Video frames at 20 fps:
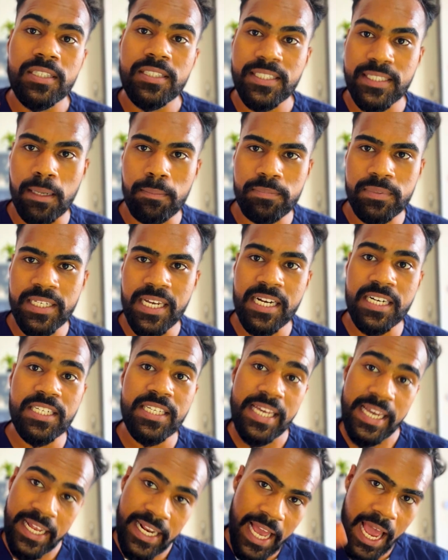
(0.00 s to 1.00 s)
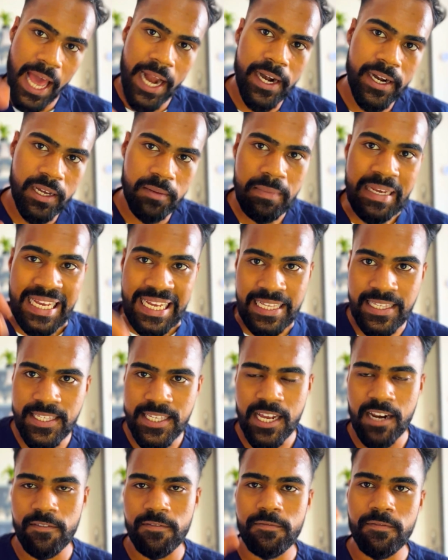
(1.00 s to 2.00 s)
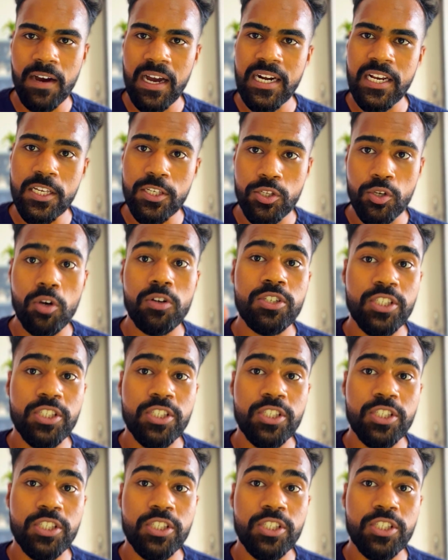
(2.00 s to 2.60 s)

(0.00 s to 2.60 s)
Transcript: subjects in anatomy itself. One is your